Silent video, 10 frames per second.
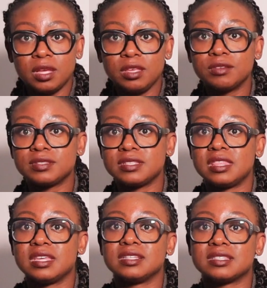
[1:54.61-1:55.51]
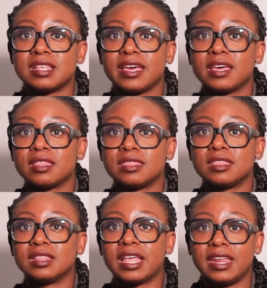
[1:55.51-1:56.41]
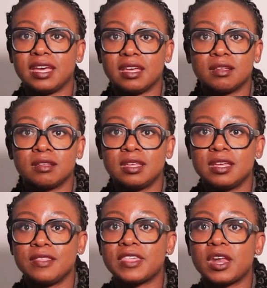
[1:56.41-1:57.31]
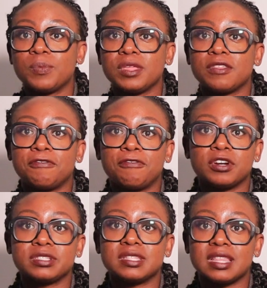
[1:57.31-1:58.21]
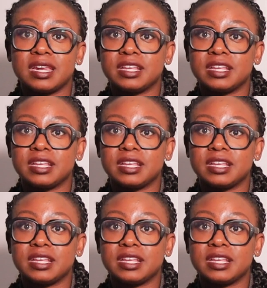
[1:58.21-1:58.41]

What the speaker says: You'll see things like the lighting. That'll be the first thing that